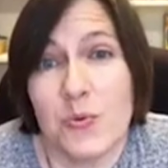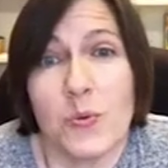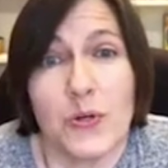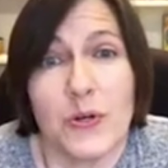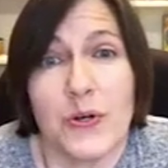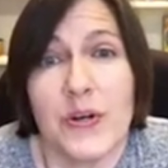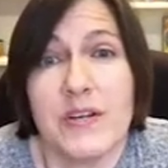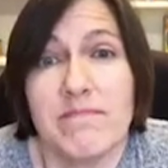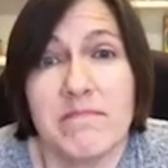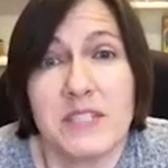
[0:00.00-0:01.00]
or
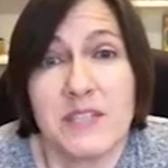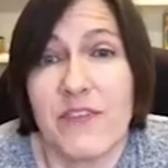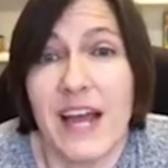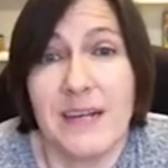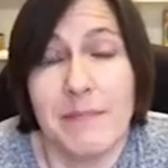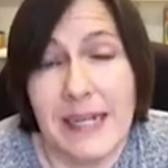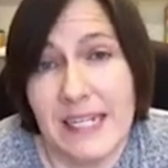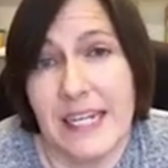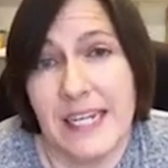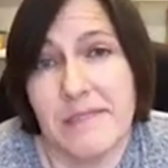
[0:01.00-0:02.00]
to find
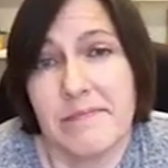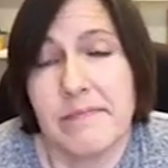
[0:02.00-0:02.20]
meaning